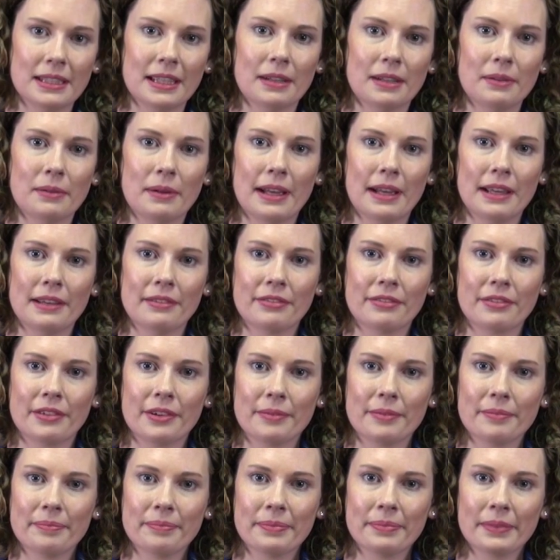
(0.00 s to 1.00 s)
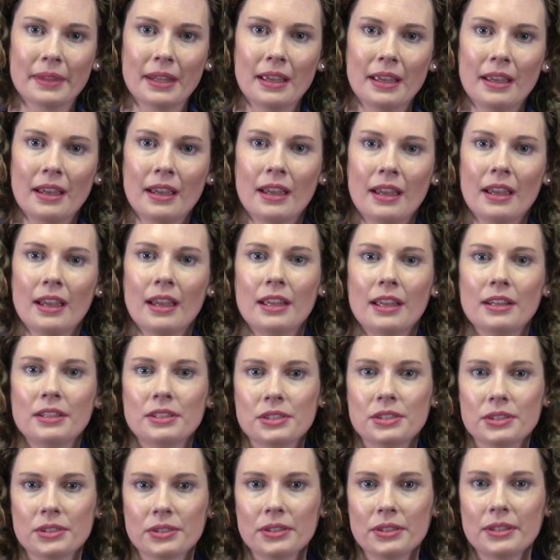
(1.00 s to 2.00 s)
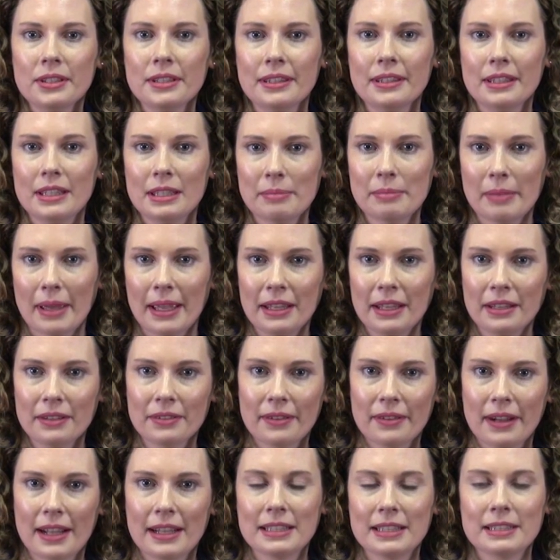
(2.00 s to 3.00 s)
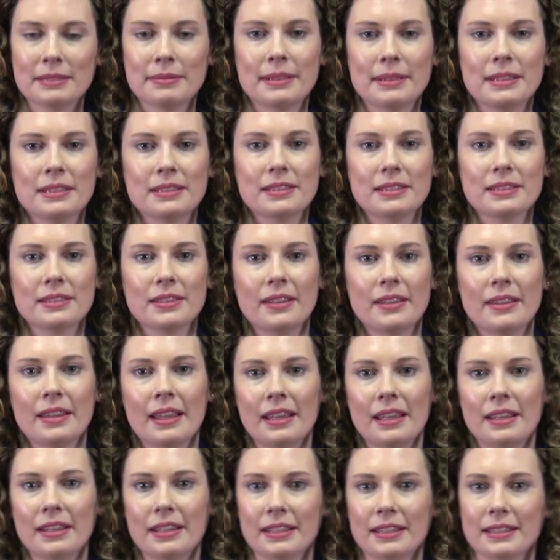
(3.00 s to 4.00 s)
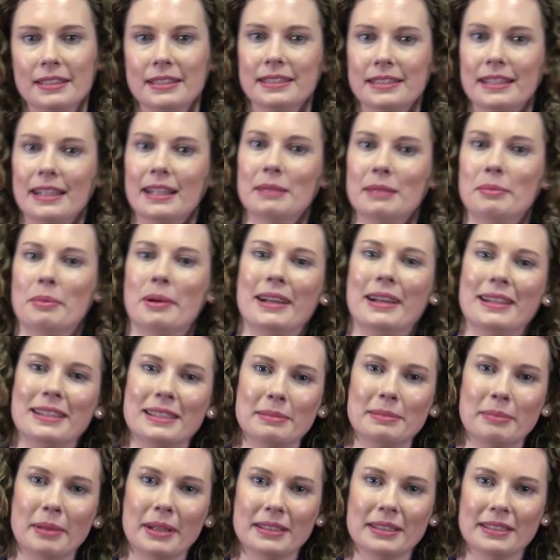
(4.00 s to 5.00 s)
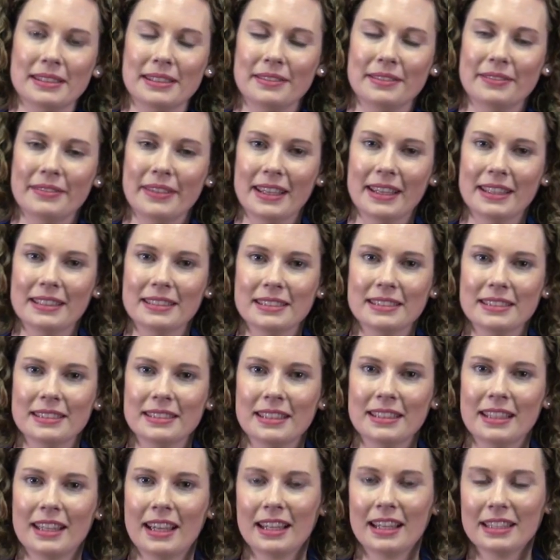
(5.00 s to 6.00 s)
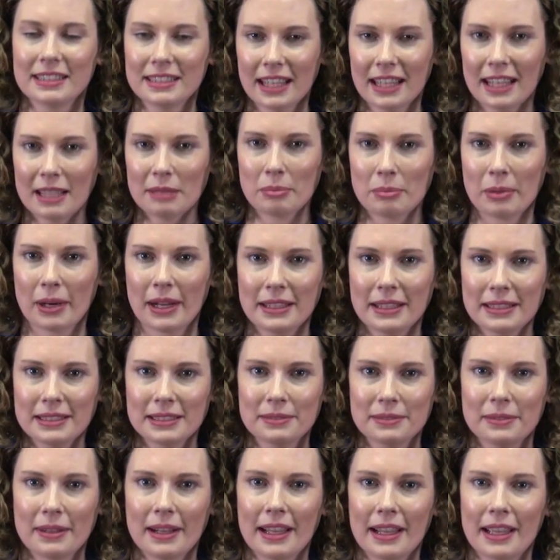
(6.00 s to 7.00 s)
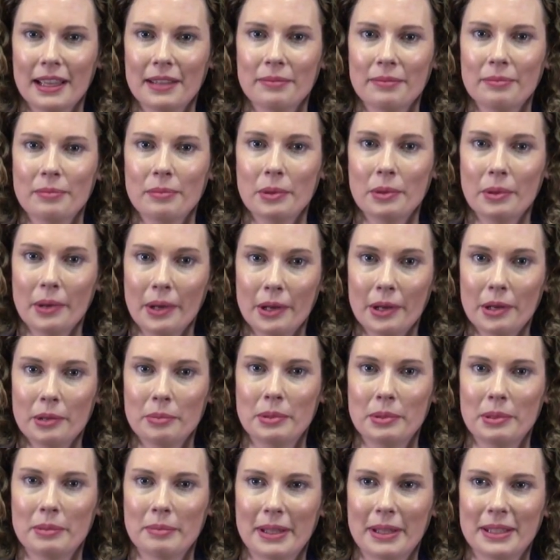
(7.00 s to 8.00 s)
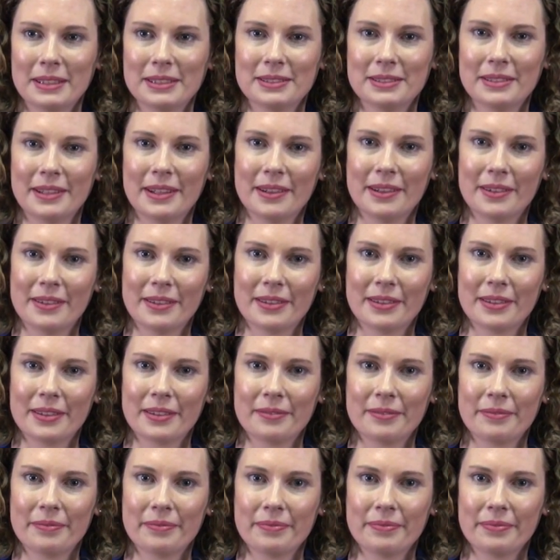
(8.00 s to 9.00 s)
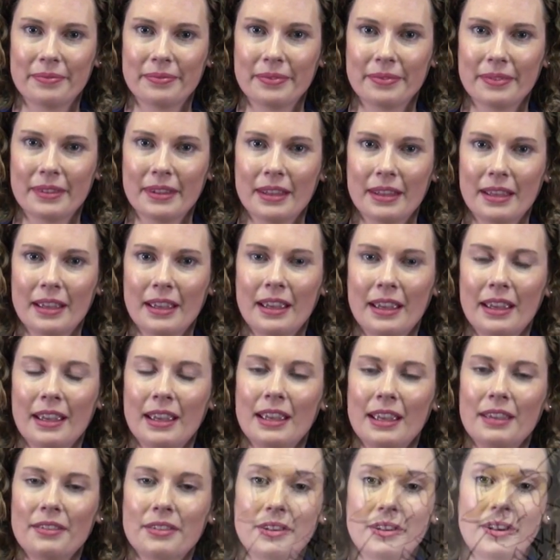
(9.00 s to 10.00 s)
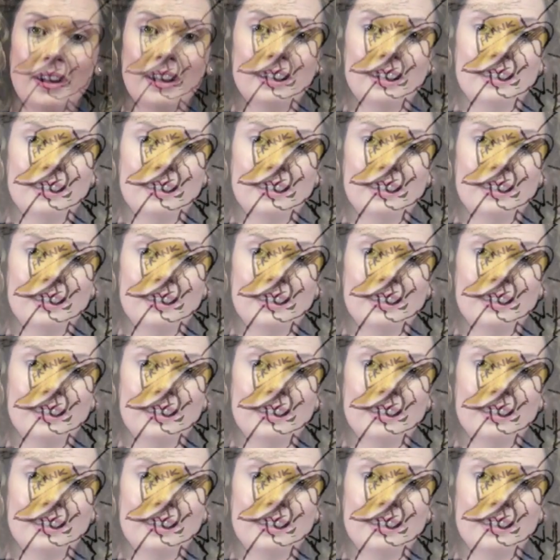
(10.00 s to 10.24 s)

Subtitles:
get away from, ensuring that you make arrangements so that you can celebrate special events and take breaks away will help your mental health. If you're at